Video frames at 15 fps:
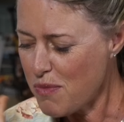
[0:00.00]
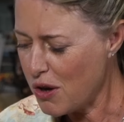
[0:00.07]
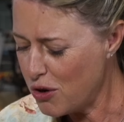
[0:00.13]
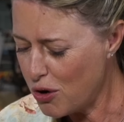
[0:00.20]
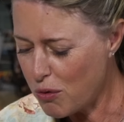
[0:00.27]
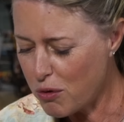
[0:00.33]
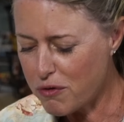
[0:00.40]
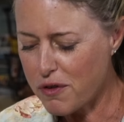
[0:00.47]

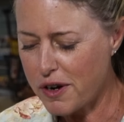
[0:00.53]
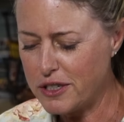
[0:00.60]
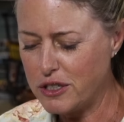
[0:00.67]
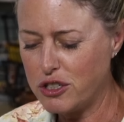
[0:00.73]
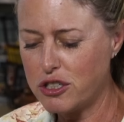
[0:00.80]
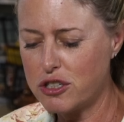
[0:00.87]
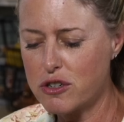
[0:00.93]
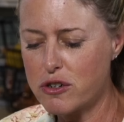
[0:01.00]
No
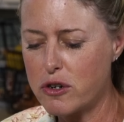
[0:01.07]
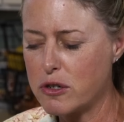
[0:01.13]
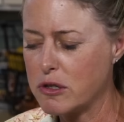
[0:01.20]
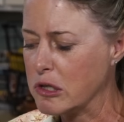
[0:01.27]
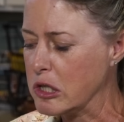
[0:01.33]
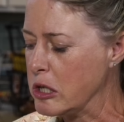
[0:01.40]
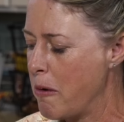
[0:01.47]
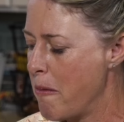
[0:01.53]
refined
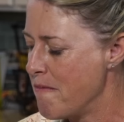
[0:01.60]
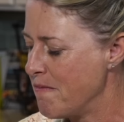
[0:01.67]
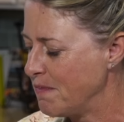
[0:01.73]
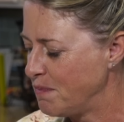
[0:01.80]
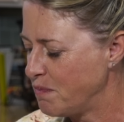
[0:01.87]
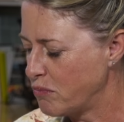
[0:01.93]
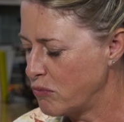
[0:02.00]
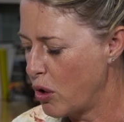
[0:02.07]
sugars,
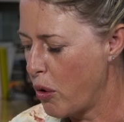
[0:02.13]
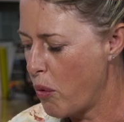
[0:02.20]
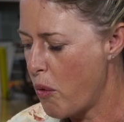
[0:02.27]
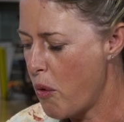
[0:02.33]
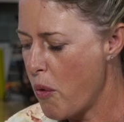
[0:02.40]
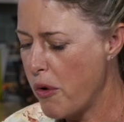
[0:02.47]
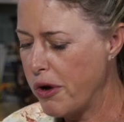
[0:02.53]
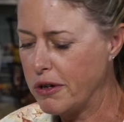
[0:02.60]
no
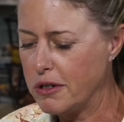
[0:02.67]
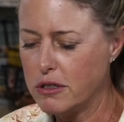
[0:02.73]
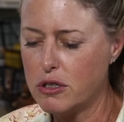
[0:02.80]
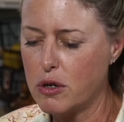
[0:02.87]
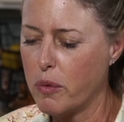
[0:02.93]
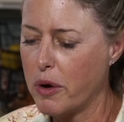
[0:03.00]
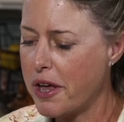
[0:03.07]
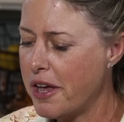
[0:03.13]
oil,
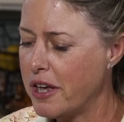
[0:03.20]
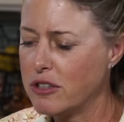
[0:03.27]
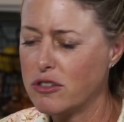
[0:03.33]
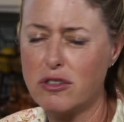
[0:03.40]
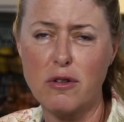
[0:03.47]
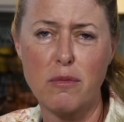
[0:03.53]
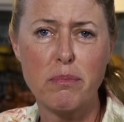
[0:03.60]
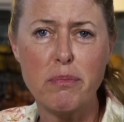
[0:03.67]
no eggs,
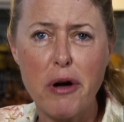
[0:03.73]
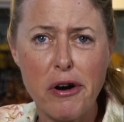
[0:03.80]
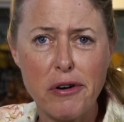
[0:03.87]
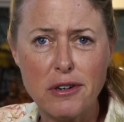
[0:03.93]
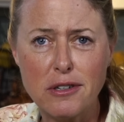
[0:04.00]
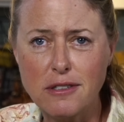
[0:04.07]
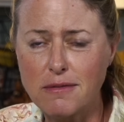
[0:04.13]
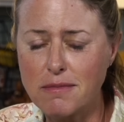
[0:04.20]
no
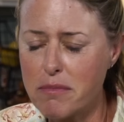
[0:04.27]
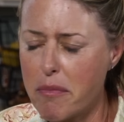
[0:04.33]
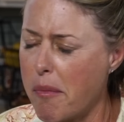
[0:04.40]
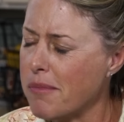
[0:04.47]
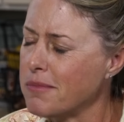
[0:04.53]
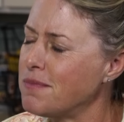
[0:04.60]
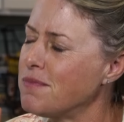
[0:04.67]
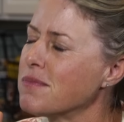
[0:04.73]
butter.
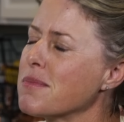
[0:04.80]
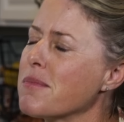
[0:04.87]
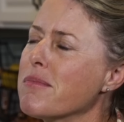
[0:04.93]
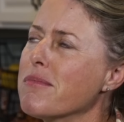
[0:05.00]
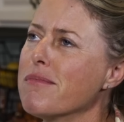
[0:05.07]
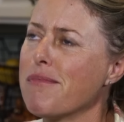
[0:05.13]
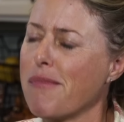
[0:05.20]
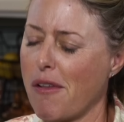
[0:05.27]

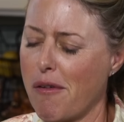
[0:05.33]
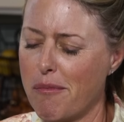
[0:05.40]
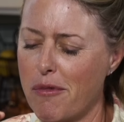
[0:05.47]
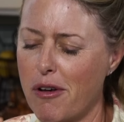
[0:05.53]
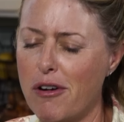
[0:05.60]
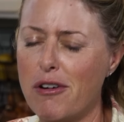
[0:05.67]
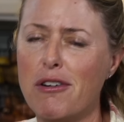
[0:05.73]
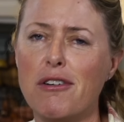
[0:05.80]

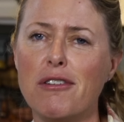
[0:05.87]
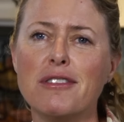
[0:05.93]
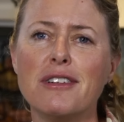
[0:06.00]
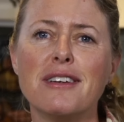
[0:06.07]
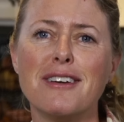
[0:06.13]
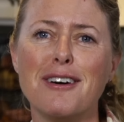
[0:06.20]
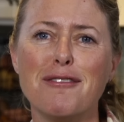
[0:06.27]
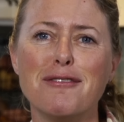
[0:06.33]

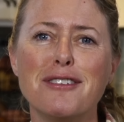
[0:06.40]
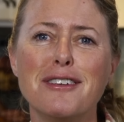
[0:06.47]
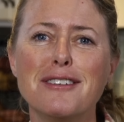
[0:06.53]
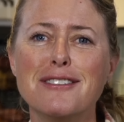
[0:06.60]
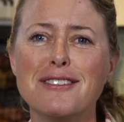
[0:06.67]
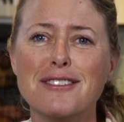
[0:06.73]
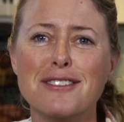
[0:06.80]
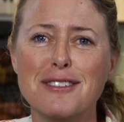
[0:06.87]
All healthy
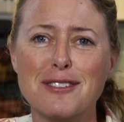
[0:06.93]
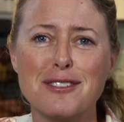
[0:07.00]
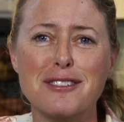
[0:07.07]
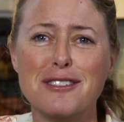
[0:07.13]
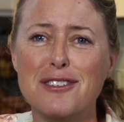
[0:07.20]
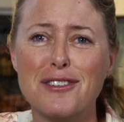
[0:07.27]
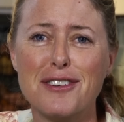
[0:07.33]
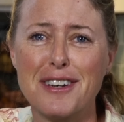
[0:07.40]
goodness.
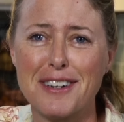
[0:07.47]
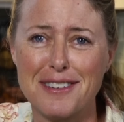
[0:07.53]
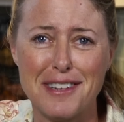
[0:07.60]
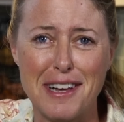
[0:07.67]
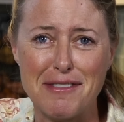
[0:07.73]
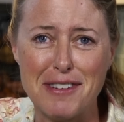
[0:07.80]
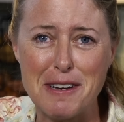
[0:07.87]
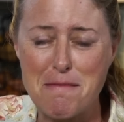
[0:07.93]
You're gonna
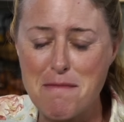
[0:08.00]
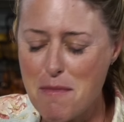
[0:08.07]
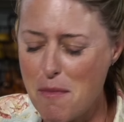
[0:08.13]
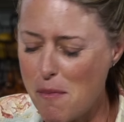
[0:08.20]
love it.